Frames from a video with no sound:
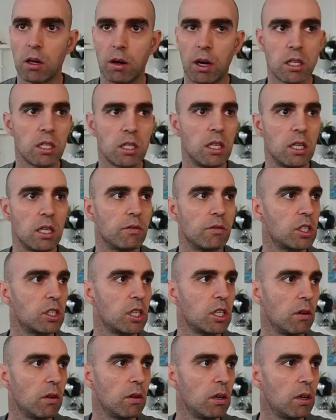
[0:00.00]
actually, if I show
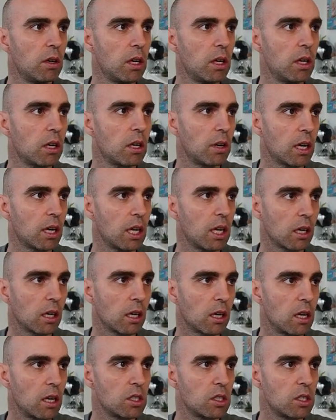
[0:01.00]
you here, if I click on
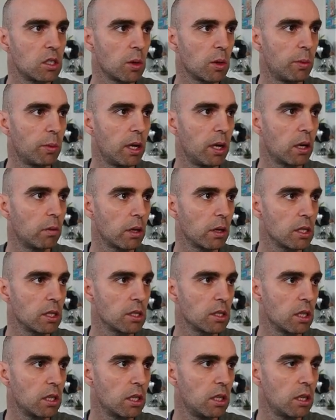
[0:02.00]
costumes up here, we can
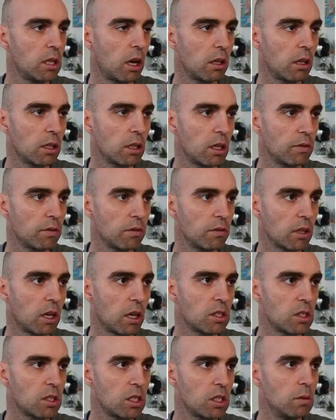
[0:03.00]
see all the different
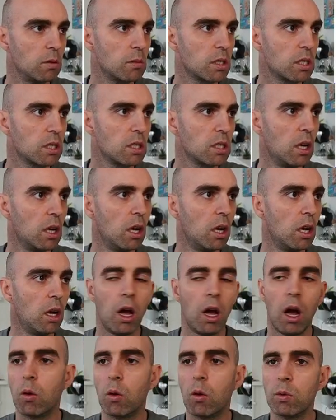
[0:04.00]
costumes.
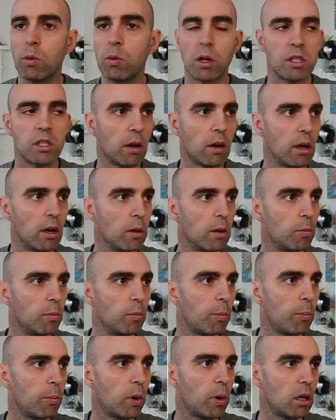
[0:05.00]
Oh, we want, sorry,
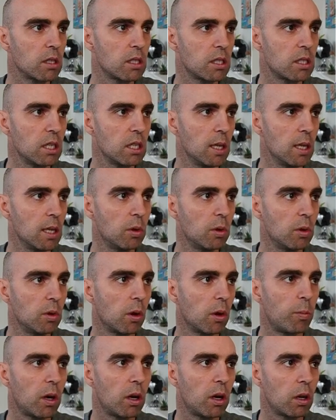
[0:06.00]
not ball C, we want
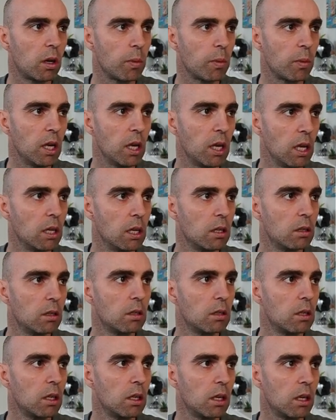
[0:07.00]
ball B
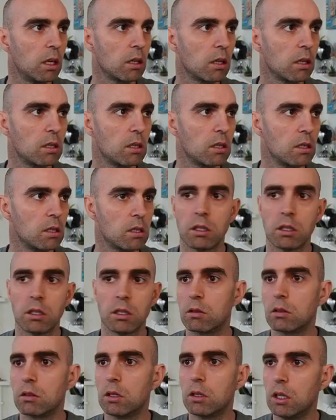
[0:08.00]
here. So
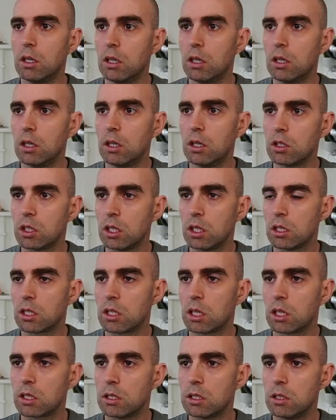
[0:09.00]
change
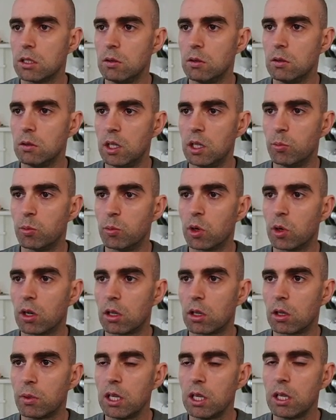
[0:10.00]
that to be ball
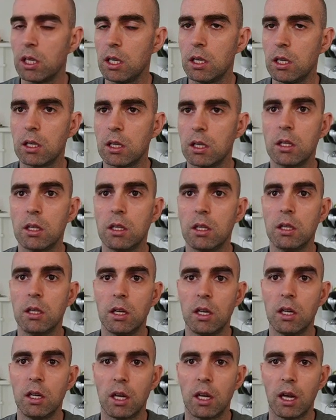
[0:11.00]
B.
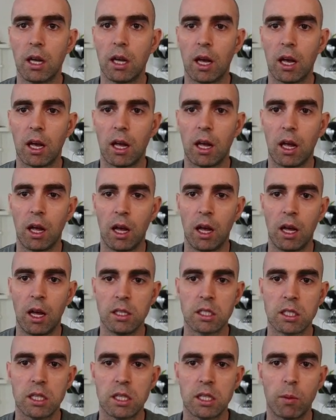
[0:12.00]
And
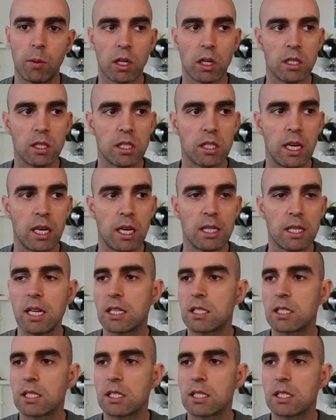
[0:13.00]
then we're going to say set